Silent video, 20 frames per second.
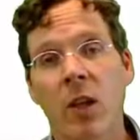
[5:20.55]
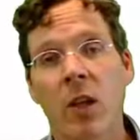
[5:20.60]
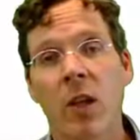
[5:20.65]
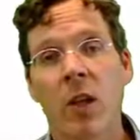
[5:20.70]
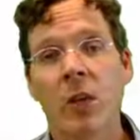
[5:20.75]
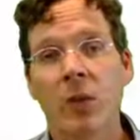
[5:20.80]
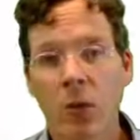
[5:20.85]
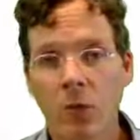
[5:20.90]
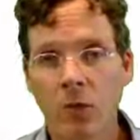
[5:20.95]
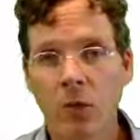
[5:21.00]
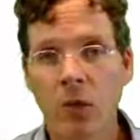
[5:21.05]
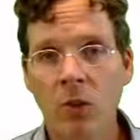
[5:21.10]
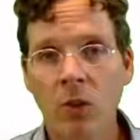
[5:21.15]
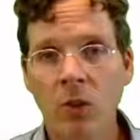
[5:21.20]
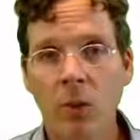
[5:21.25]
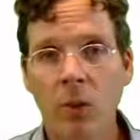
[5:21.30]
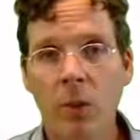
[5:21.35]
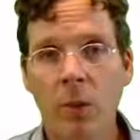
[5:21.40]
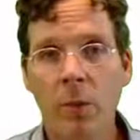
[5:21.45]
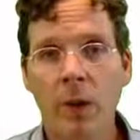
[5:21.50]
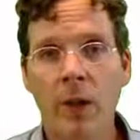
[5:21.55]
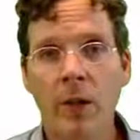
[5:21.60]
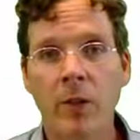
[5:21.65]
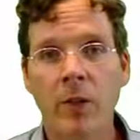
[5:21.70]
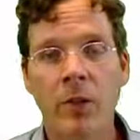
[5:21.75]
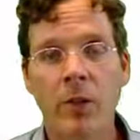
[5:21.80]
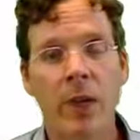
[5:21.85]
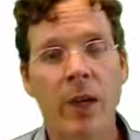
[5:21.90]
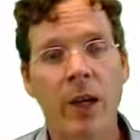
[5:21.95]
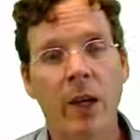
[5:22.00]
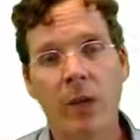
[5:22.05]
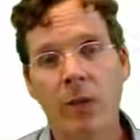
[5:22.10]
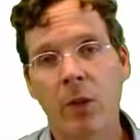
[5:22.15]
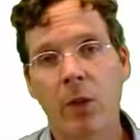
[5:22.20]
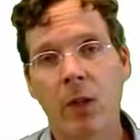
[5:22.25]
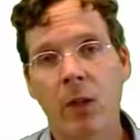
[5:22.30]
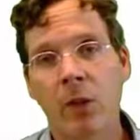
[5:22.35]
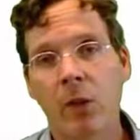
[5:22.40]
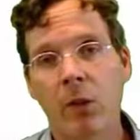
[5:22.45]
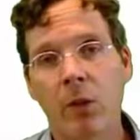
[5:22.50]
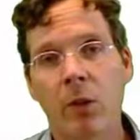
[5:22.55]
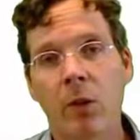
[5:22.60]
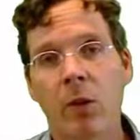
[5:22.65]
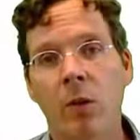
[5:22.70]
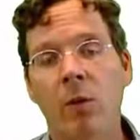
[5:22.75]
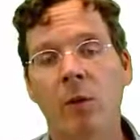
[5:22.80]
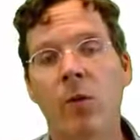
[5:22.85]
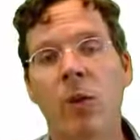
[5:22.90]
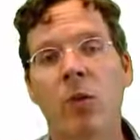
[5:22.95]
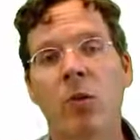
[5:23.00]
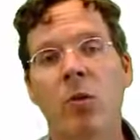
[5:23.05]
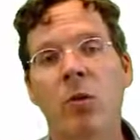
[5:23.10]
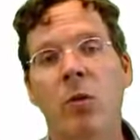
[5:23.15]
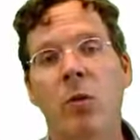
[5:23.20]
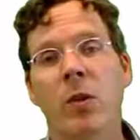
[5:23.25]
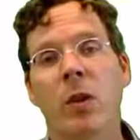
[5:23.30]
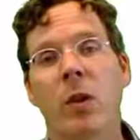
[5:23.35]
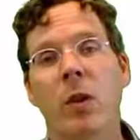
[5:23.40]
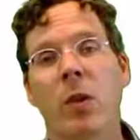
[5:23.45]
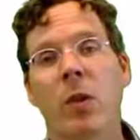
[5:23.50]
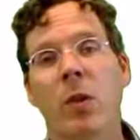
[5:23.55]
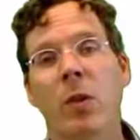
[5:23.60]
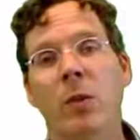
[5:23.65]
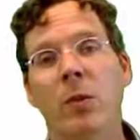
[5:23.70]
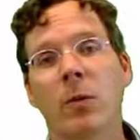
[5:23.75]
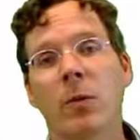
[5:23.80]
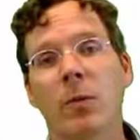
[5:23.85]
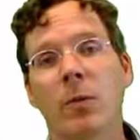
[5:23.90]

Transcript: So just to remind you that if you get a little confused with the code.